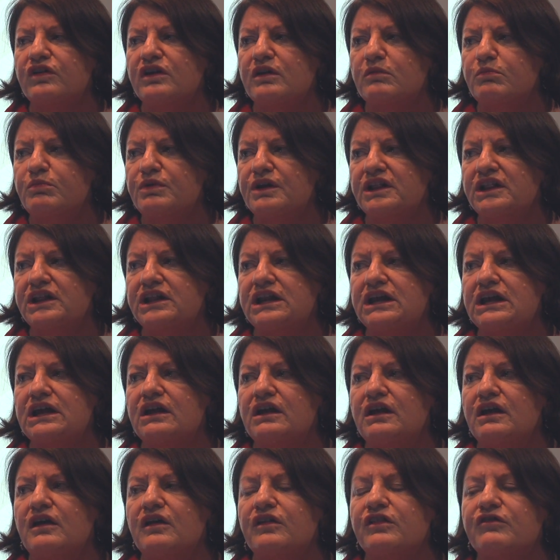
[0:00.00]
the
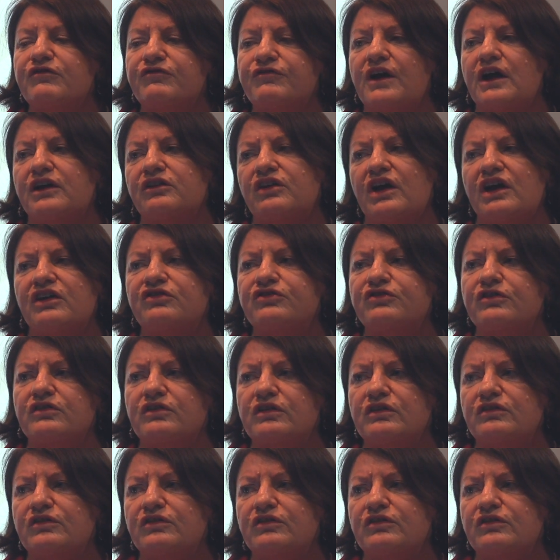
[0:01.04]
ability, the foundation to